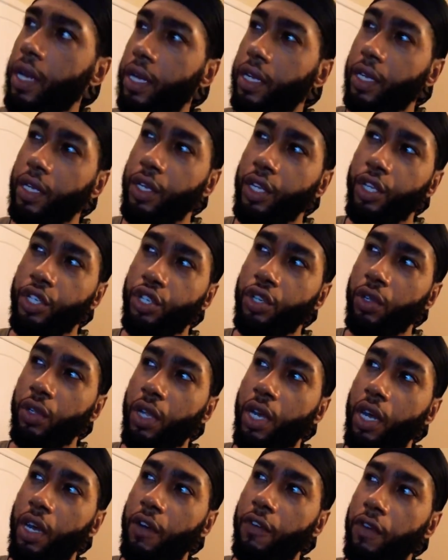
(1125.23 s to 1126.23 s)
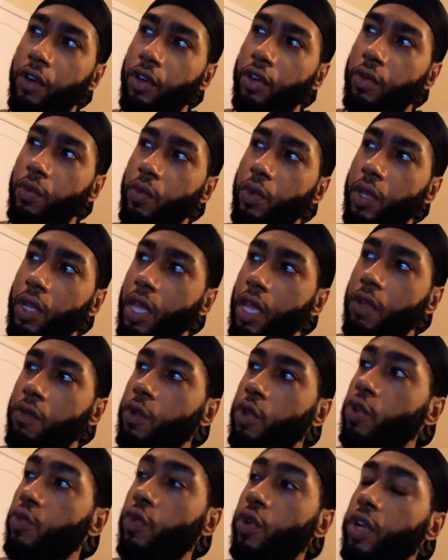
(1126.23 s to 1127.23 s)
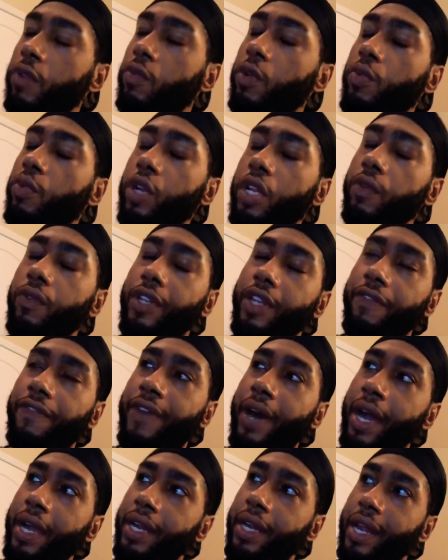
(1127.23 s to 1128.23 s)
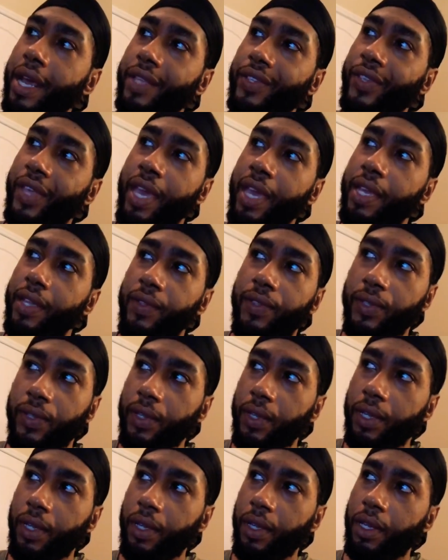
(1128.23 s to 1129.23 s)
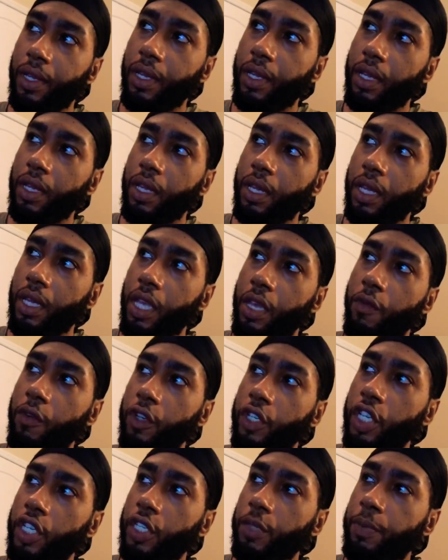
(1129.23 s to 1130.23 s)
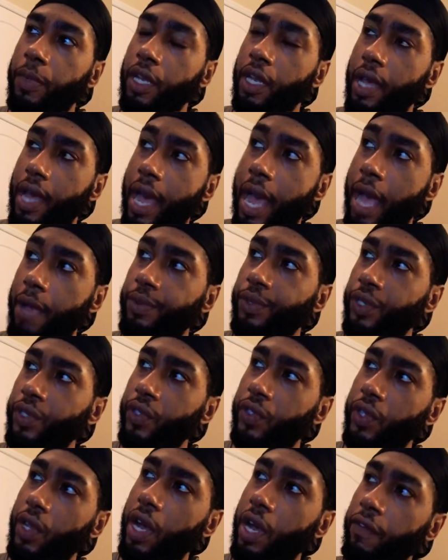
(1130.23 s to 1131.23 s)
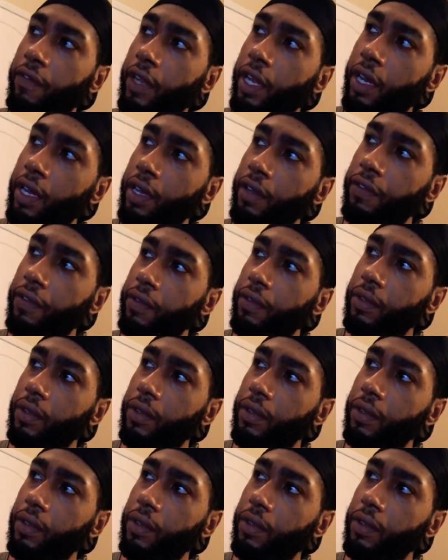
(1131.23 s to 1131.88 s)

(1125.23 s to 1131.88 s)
Unconditional love? Or we wouldn't define it as hate. It would just be an absence of love.